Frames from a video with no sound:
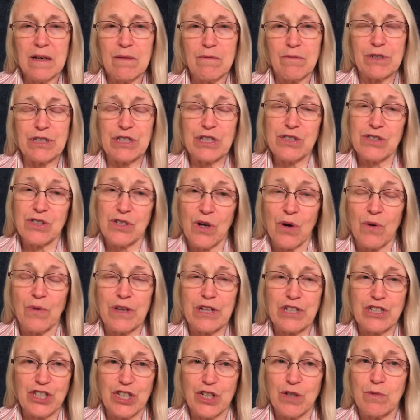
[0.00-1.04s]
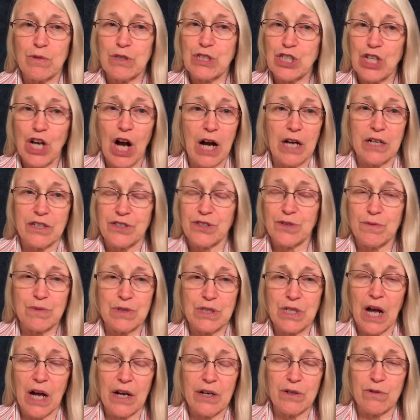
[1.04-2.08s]
We just know that she was young. She was
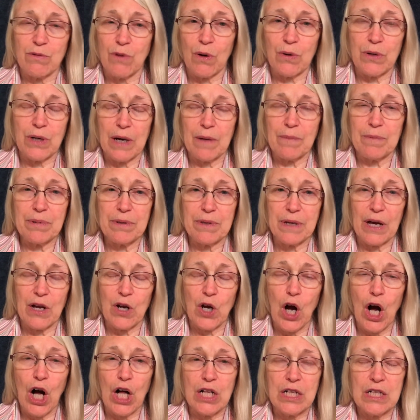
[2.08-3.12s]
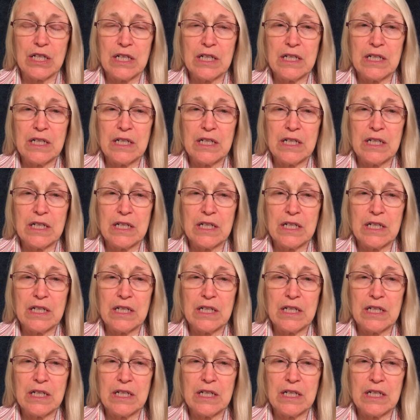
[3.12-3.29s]
not a grown-up at all.